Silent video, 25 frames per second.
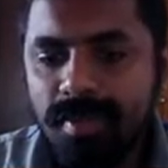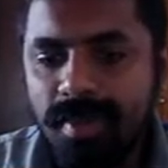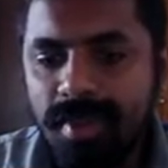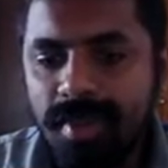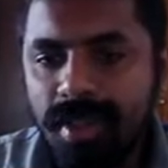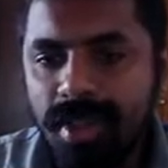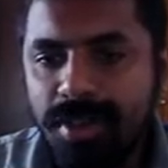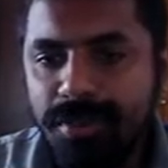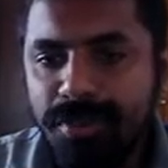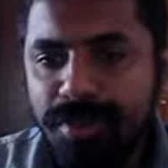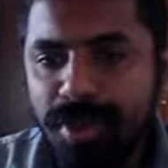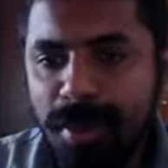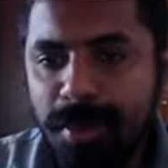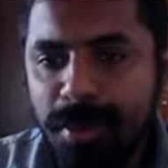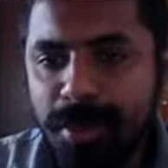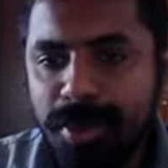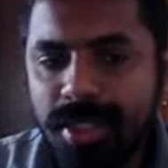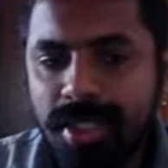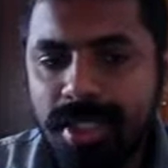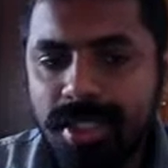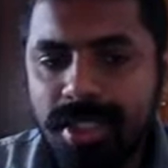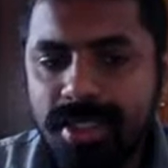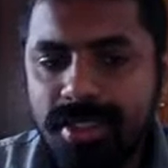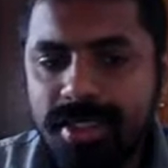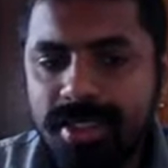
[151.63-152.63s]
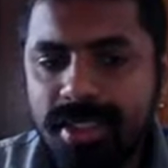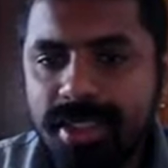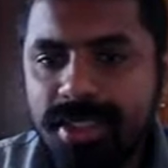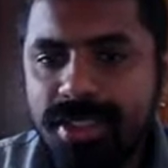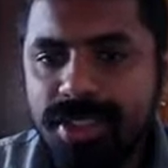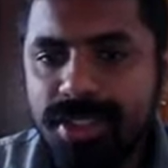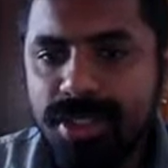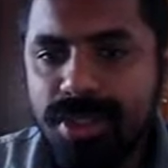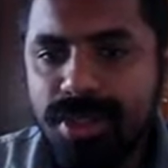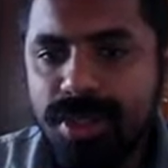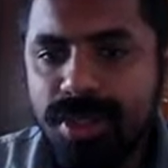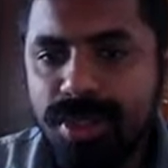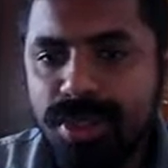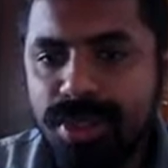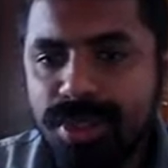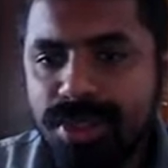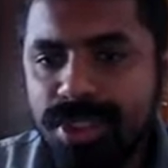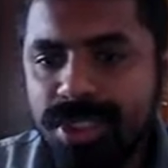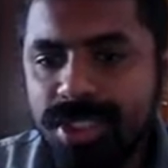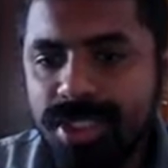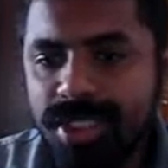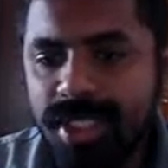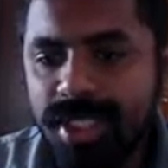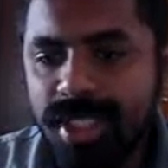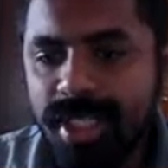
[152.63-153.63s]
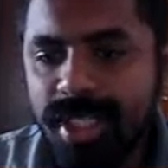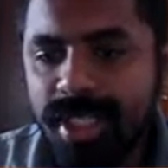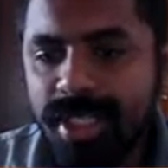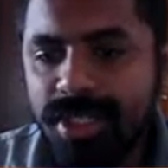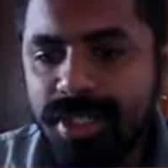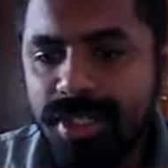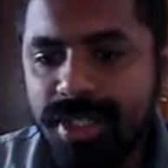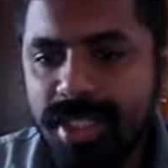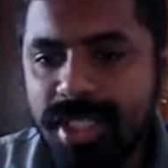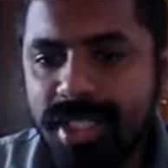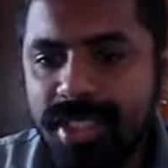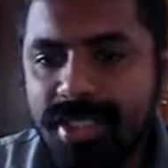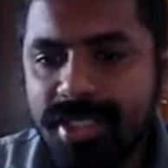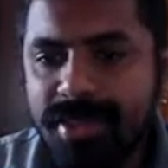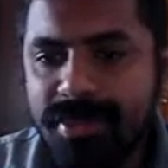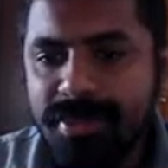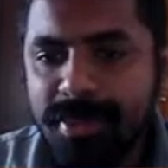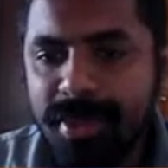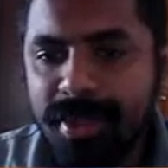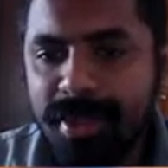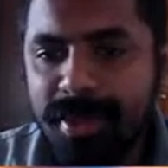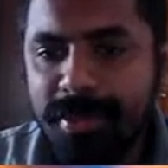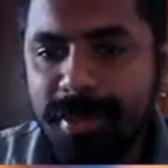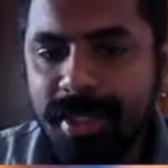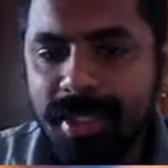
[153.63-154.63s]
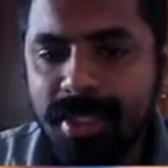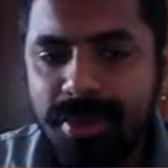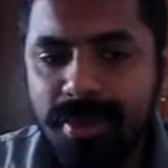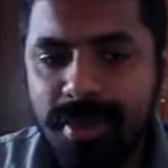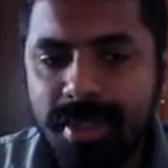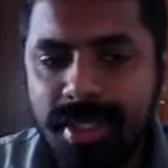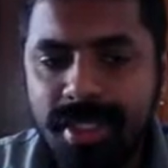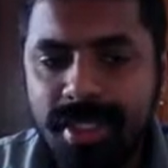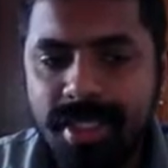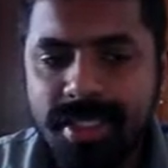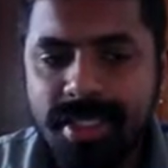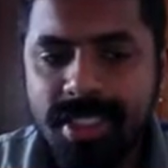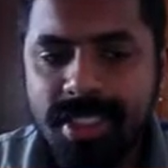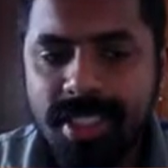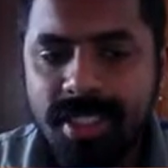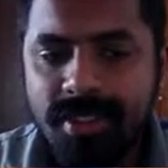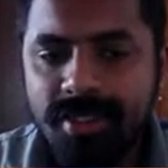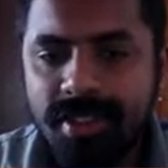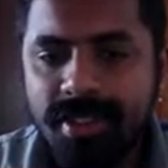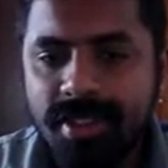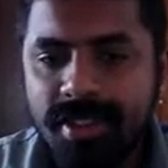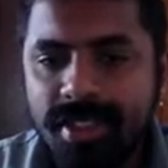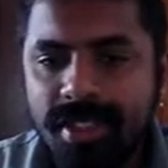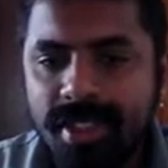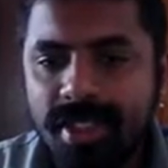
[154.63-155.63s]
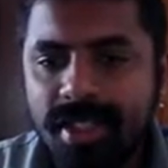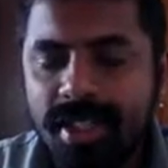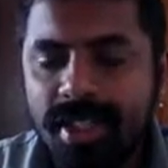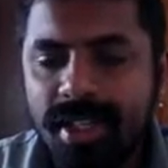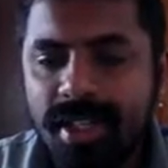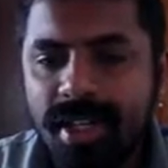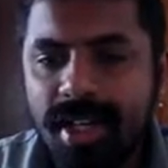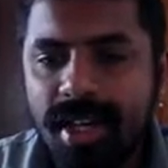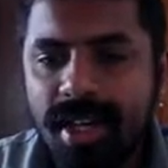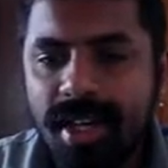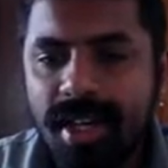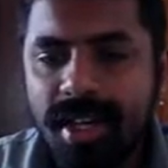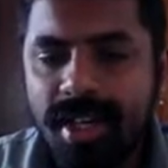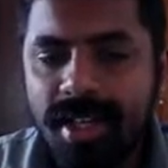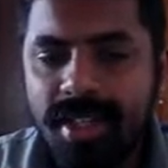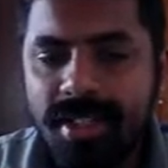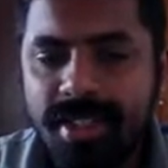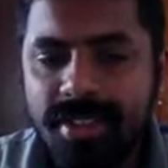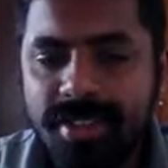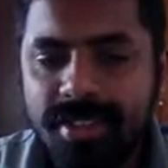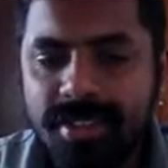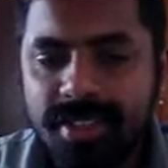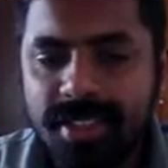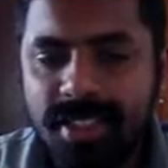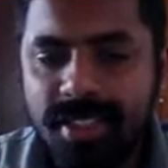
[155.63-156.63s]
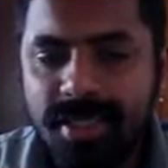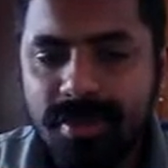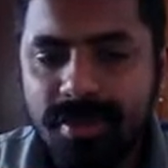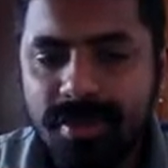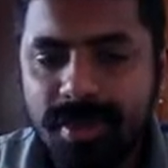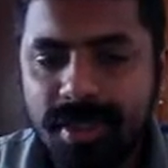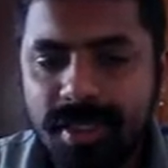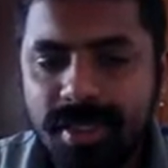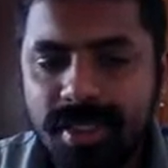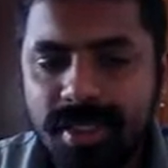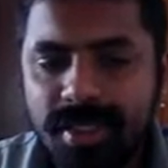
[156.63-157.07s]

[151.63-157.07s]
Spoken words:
If opponent decides to go to g8, you can simply play queen h7 and it's a checkmate.